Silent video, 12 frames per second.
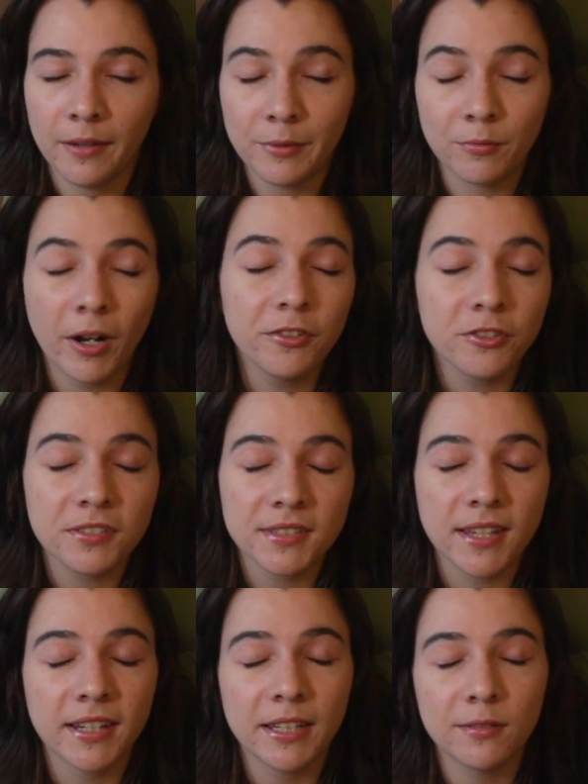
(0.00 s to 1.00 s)
I mean, Roger
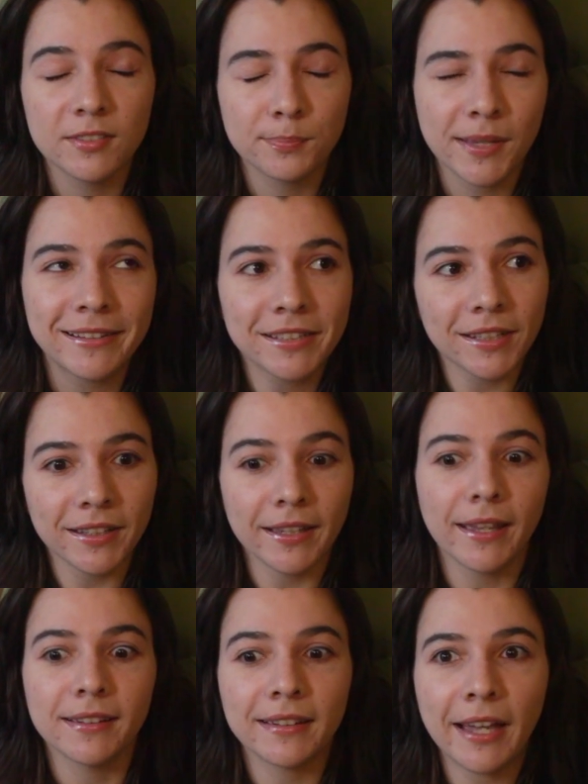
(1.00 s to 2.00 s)
said he was
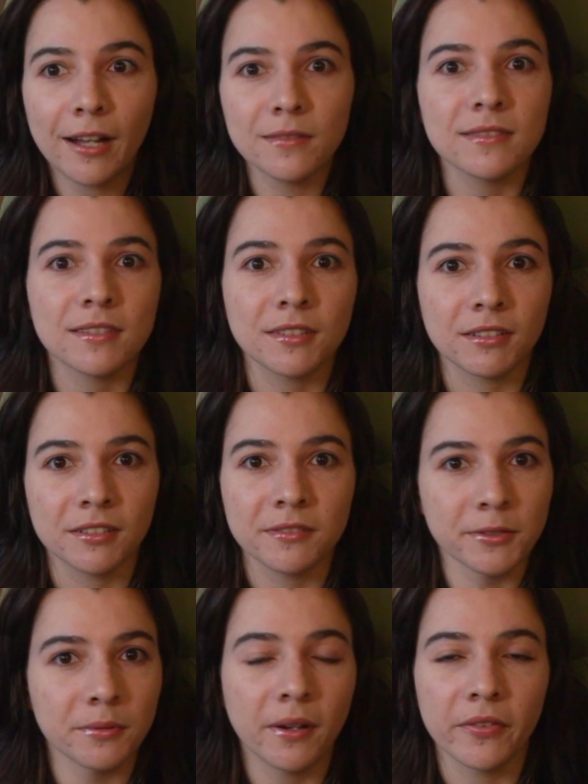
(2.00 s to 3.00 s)
basically a
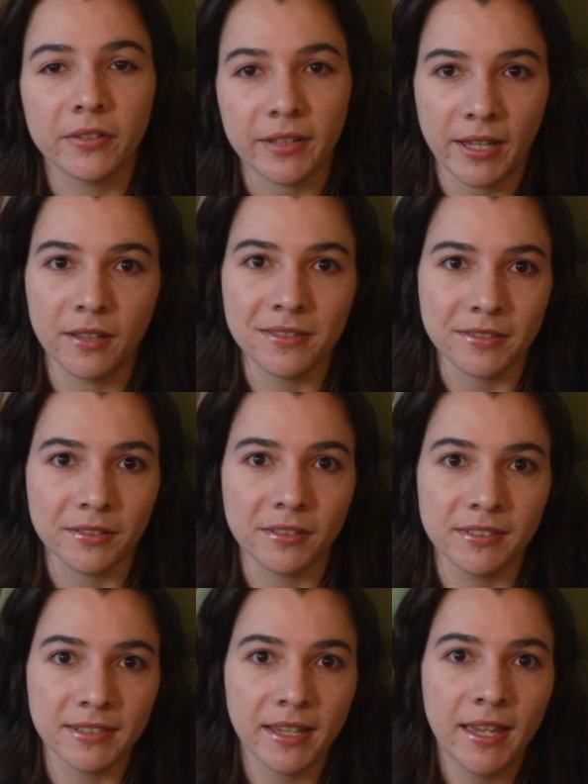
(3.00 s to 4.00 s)
counselor to other
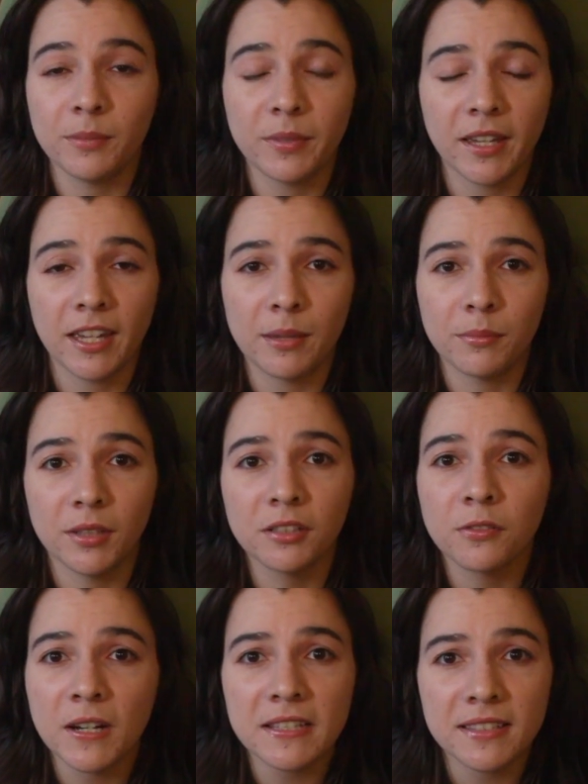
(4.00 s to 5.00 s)
counselors. He became
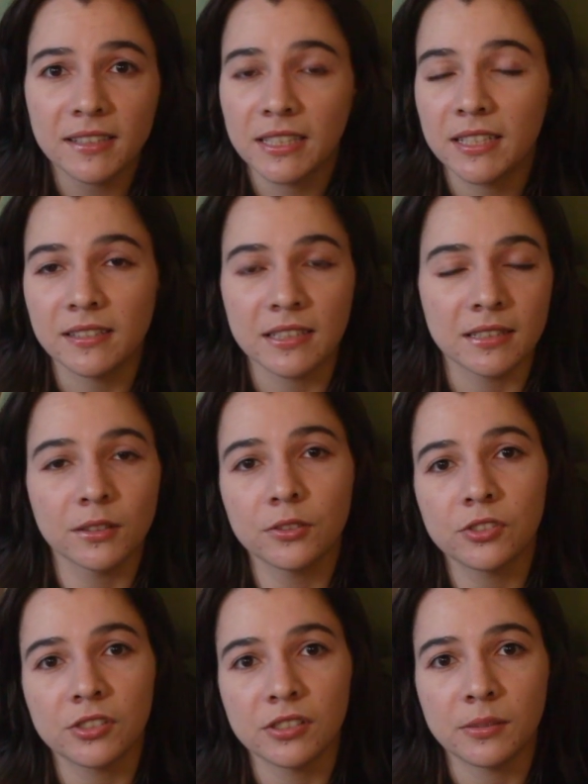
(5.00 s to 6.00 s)
increasingly
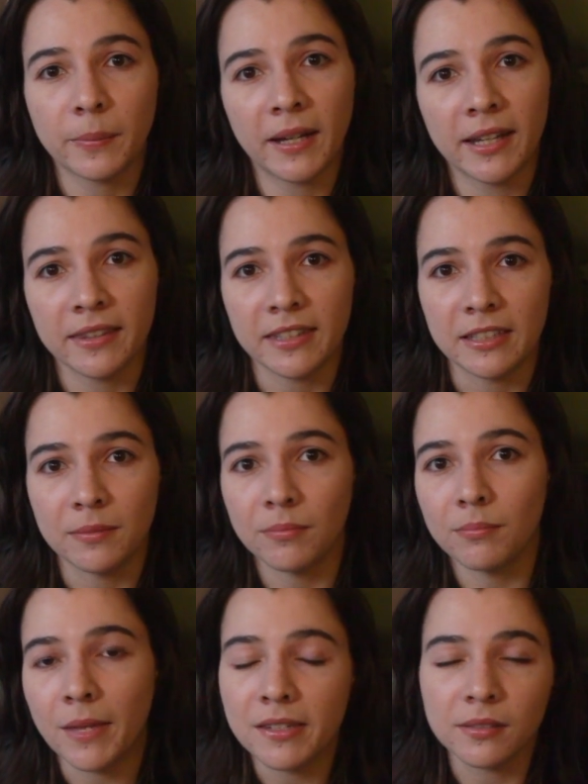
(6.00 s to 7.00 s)
disillusioned by
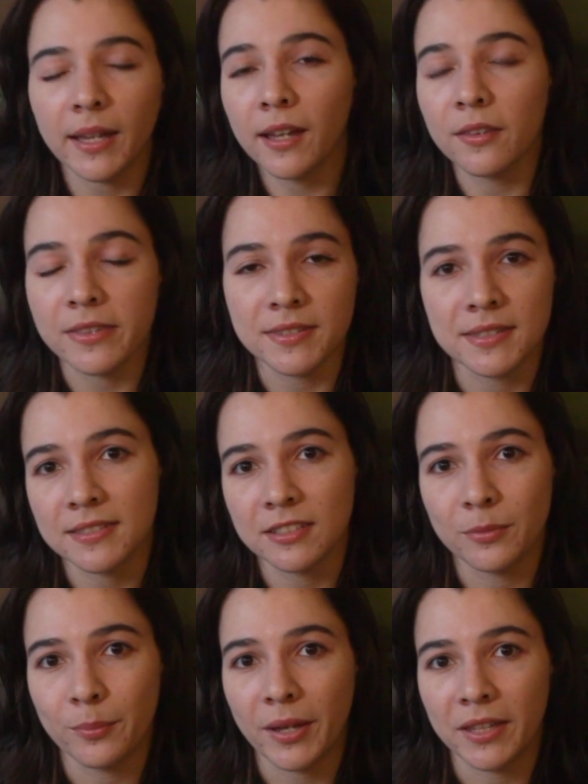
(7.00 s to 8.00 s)
the mental health
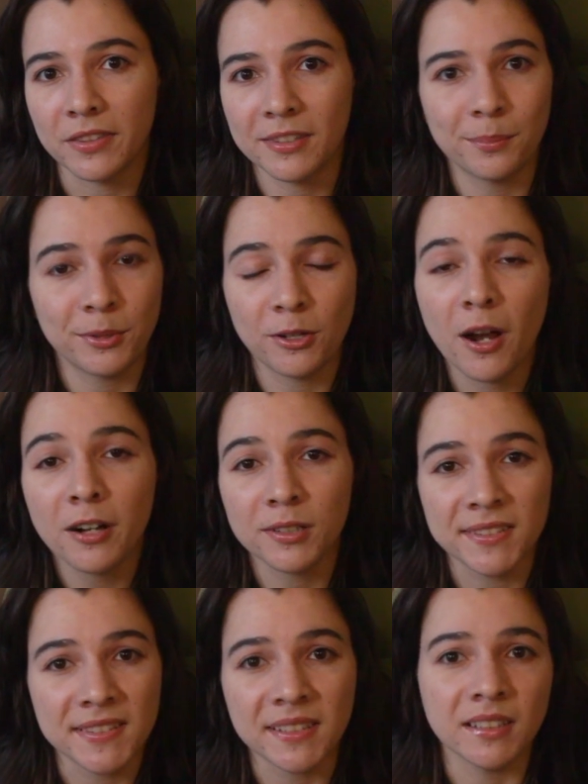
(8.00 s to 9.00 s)
system and the
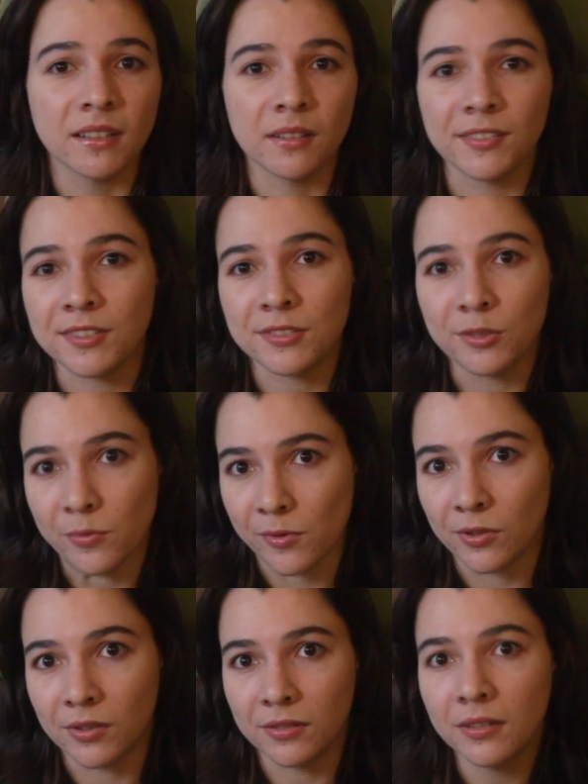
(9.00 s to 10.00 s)
bureaucracy of his new
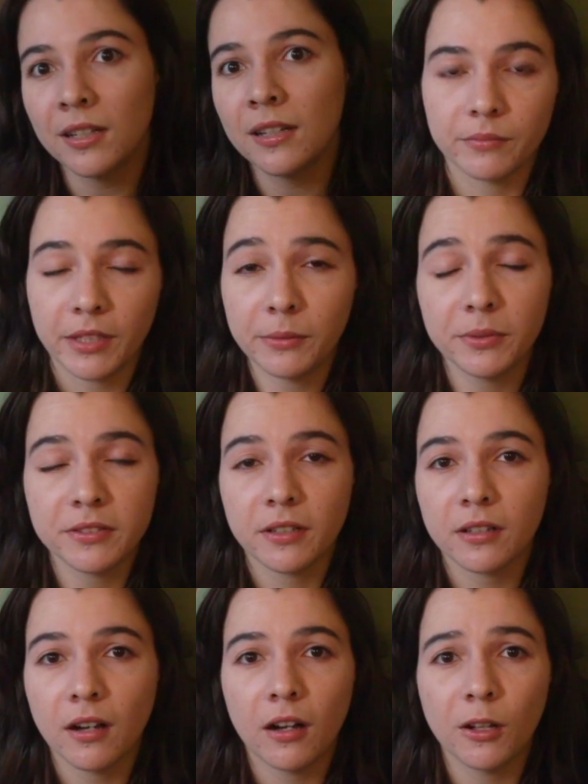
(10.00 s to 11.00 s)
role. He was
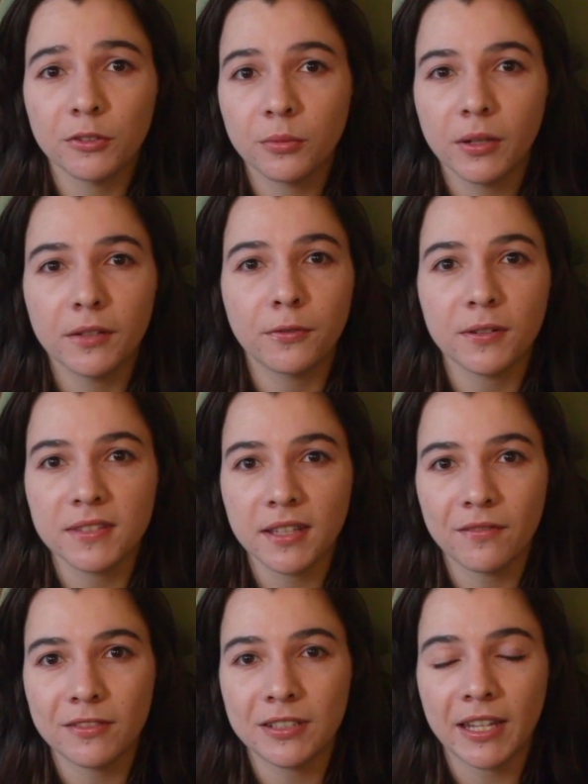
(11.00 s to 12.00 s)
on call twenty-four
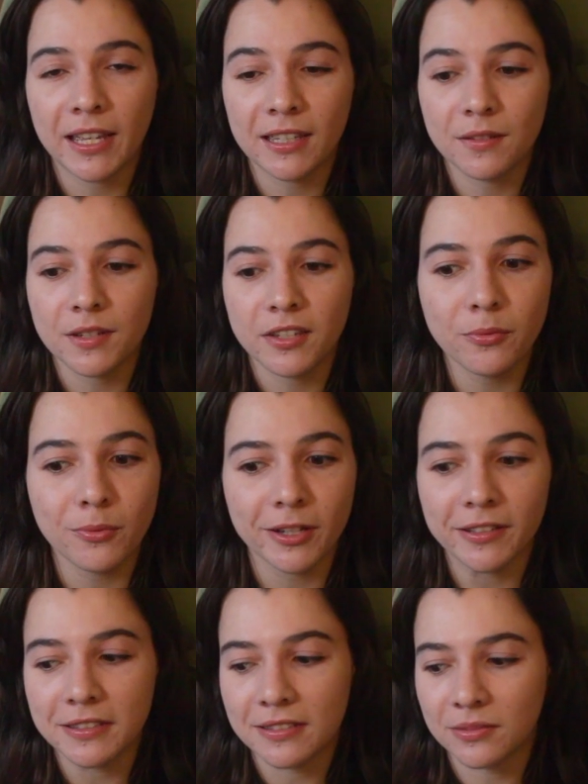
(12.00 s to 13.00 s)
seven and
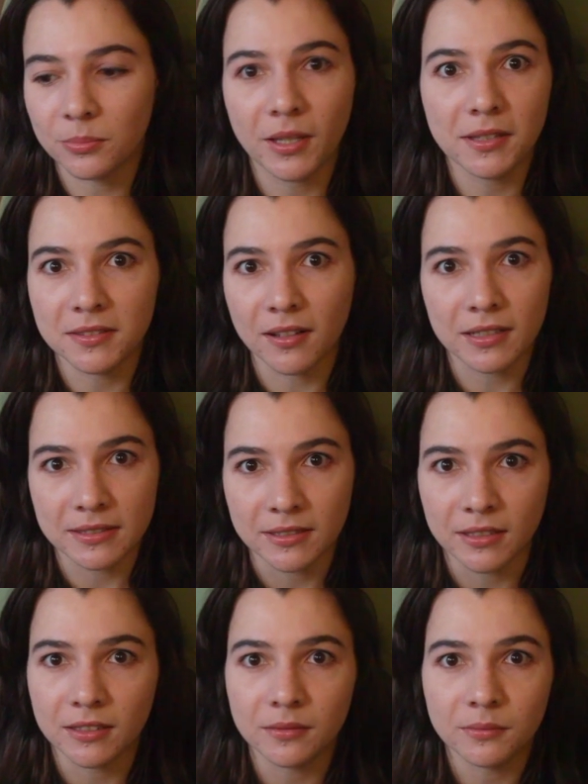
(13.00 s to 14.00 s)
was
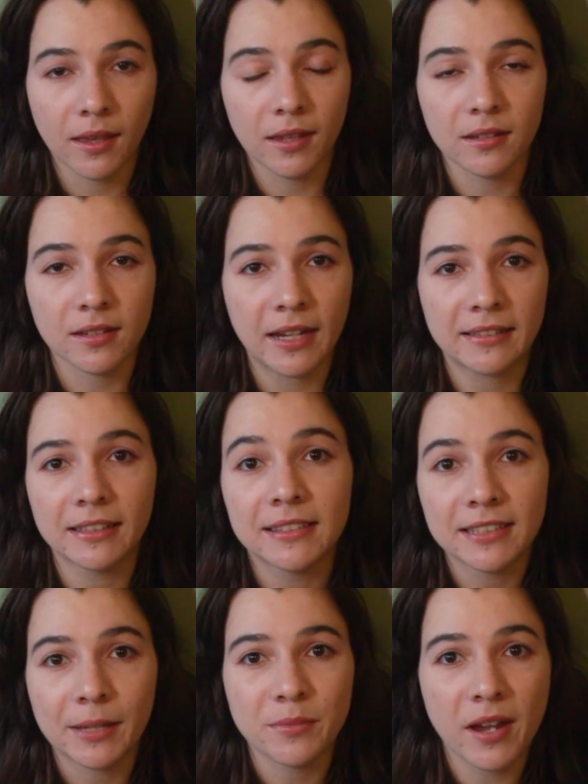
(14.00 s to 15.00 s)
exhausted. And at the
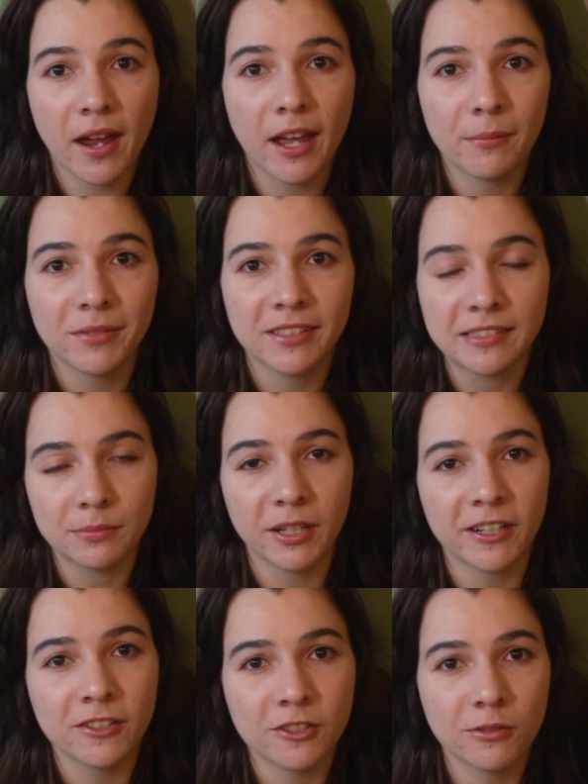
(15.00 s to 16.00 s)
same time, his
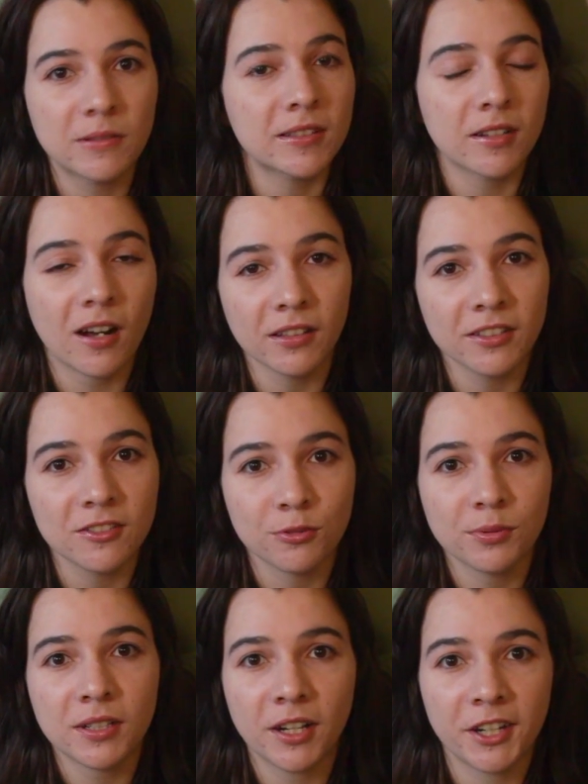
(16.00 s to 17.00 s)
marriage to his college
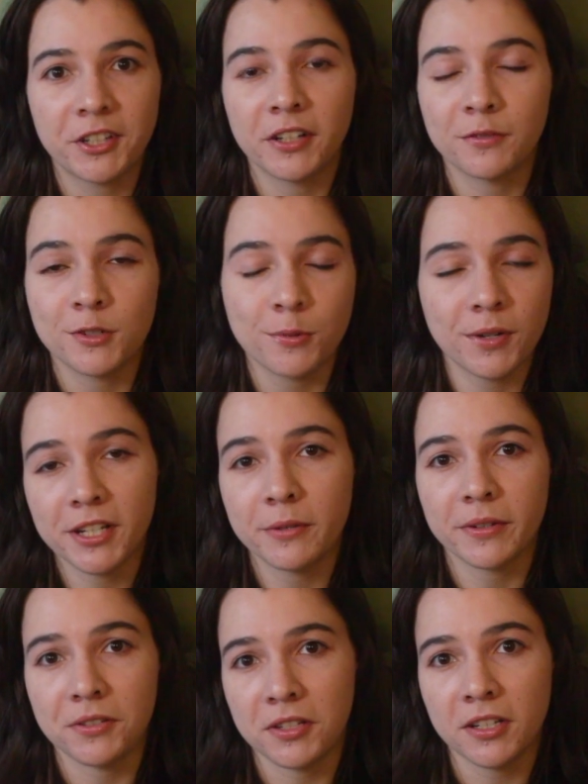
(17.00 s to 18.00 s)
sweetheart of
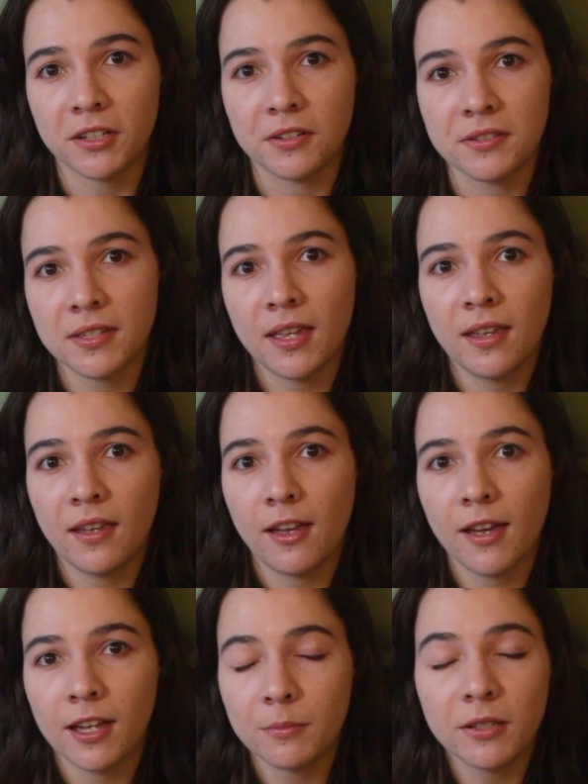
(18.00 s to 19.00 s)
twenty-one years
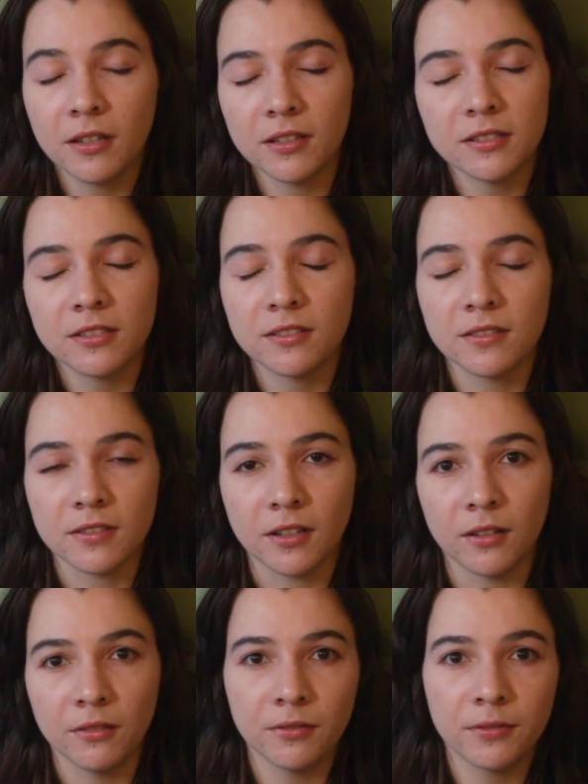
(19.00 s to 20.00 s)
had begun to
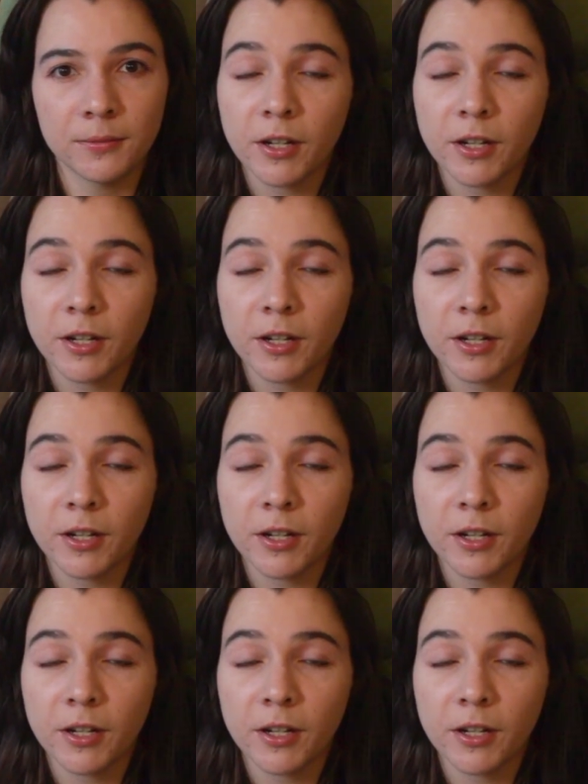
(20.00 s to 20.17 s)
dissolve.